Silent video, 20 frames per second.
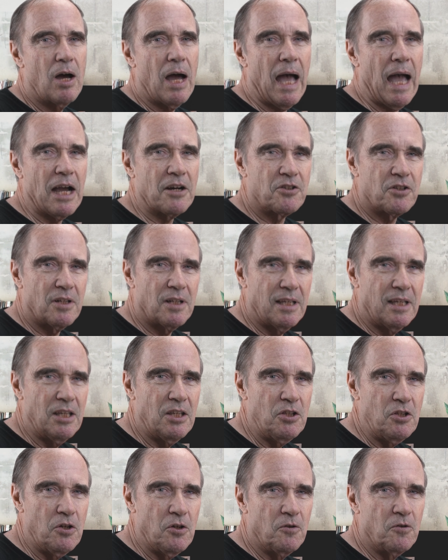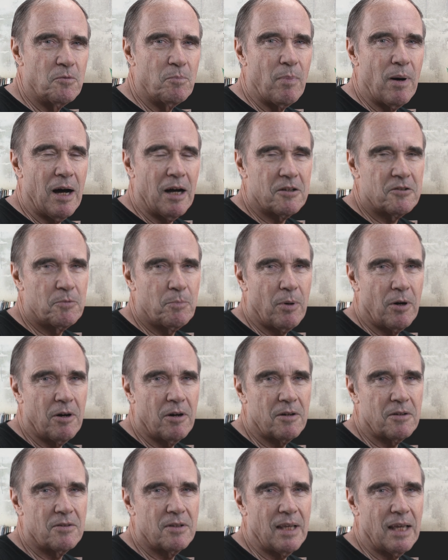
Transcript: actually use box parks